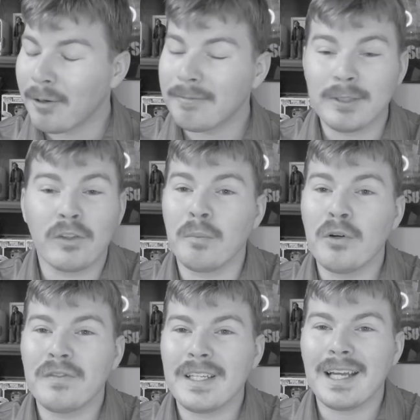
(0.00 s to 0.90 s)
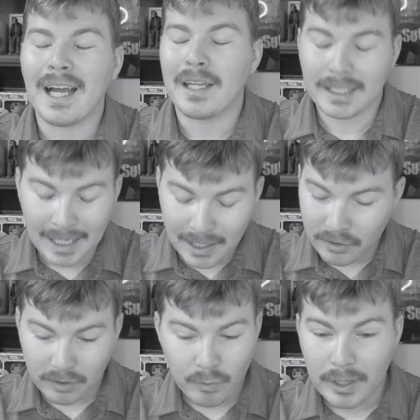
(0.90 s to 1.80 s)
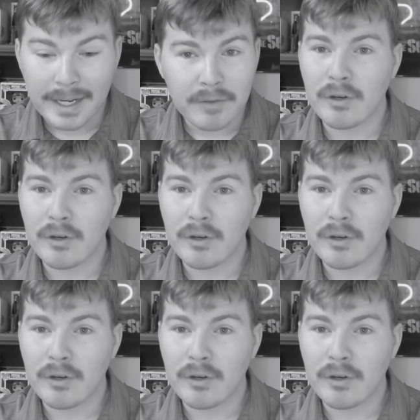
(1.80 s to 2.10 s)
It's a movie I honestly would never